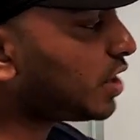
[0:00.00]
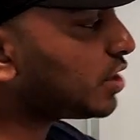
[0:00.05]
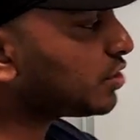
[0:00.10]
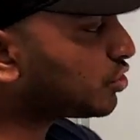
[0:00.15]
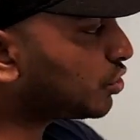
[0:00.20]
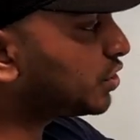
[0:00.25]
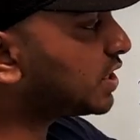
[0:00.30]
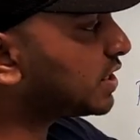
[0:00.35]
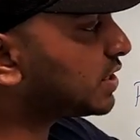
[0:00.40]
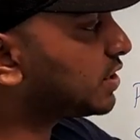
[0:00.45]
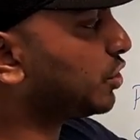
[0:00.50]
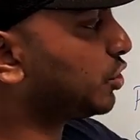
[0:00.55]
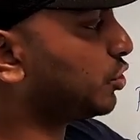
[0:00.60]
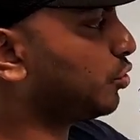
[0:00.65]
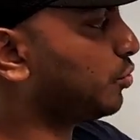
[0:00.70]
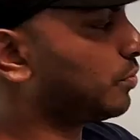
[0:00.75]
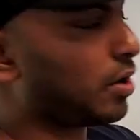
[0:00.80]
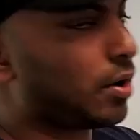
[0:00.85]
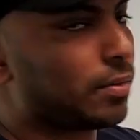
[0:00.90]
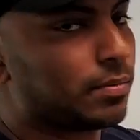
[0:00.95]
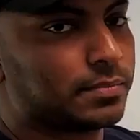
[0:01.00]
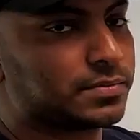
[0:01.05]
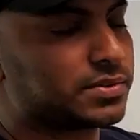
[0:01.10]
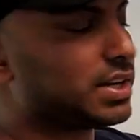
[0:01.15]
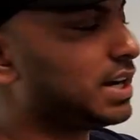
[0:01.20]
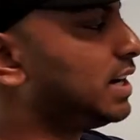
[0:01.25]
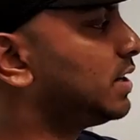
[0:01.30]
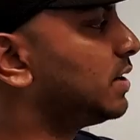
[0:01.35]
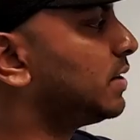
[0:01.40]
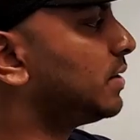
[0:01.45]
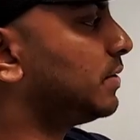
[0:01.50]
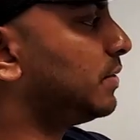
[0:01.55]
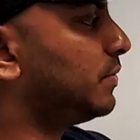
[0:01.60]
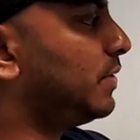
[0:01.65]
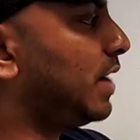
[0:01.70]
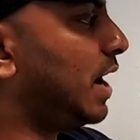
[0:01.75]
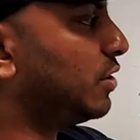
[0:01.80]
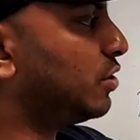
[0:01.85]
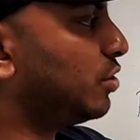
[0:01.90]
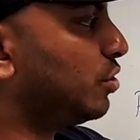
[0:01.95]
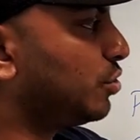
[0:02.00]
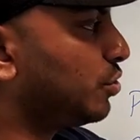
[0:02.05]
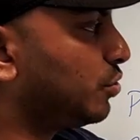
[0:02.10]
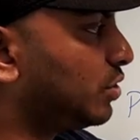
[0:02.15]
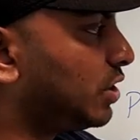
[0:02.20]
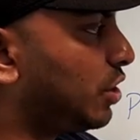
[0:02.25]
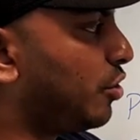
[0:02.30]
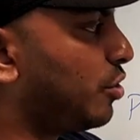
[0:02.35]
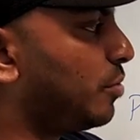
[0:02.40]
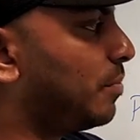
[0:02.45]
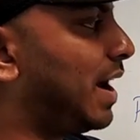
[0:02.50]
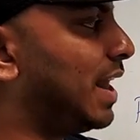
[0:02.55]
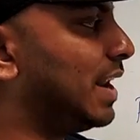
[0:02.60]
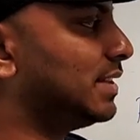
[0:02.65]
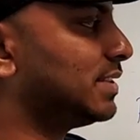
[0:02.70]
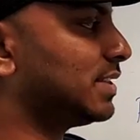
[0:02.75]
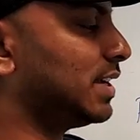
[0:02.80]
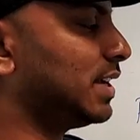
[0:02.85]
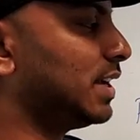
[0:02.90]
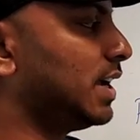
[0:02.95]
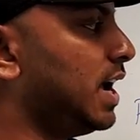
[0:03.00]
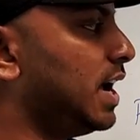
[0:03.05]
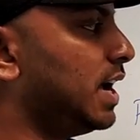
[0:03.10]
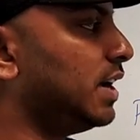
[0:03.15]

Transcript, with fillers: So these are the two problems, right? We have to do the load balancing.